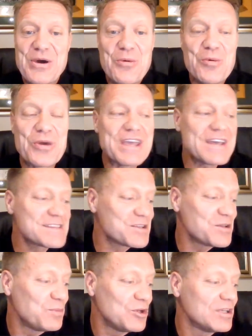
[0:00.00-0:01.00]
we as
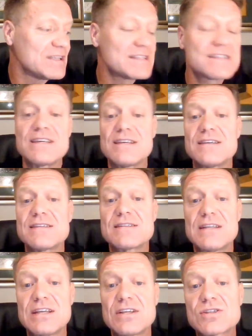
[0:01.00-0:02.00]
communities
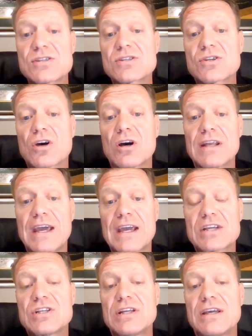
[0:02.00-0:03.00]
need to start
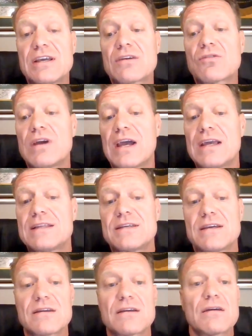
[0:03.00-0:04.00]
actually
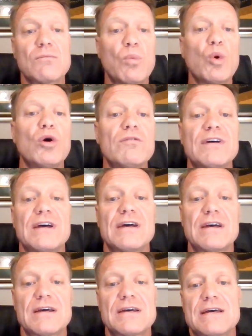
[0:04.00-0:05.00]
creating more of
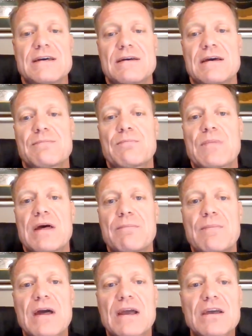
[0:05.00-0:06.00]

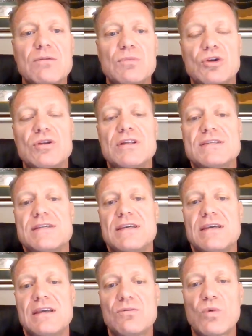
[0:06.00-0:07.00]
a
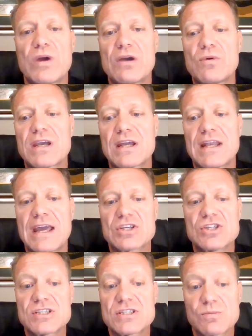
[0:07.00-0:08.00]
community in where we can
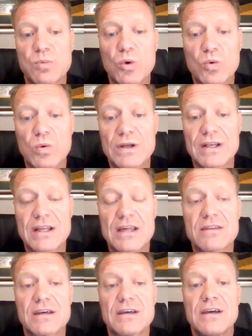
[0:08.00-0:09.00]
actually support one
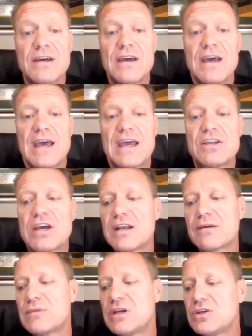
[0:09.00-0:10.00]
another.
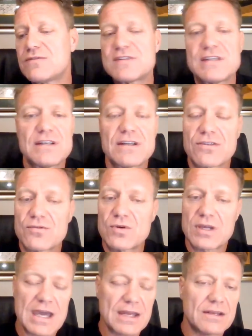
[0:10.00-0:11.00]
And I mean, you've seen it
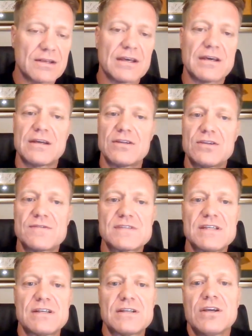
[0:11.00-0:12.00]
through Canada and you've
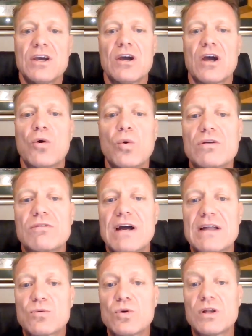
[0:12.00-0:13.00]
seen it all
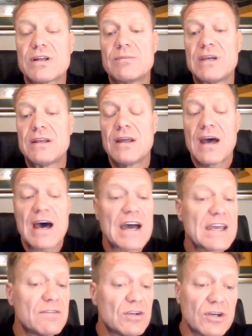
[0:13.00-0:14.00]
around the world. I mean,
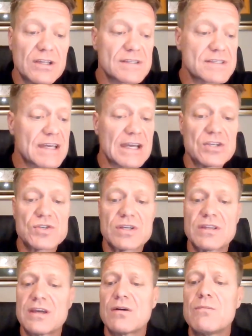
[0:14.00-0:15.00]
I even know in this country,
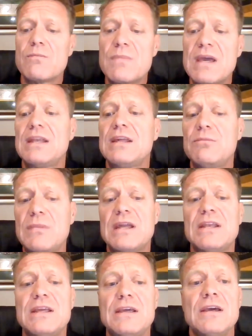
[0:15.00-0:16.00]
there are
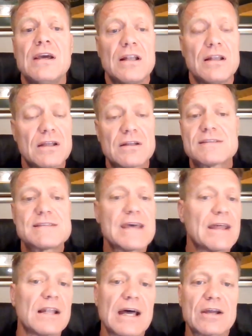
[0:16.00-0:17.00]
many little
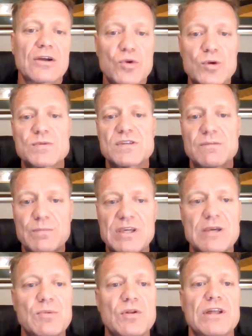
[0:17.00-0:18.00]
satellite groups of
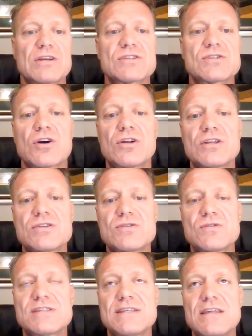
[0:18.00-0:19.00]
people that are starting
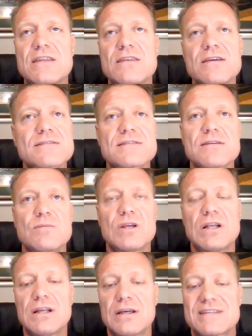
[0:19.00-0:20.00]
to see things
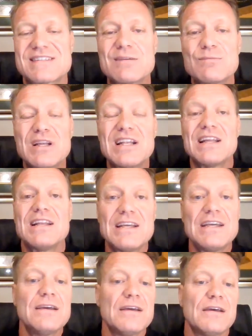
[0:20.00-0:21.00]

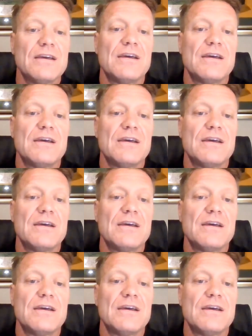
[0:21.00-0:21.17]
similarly.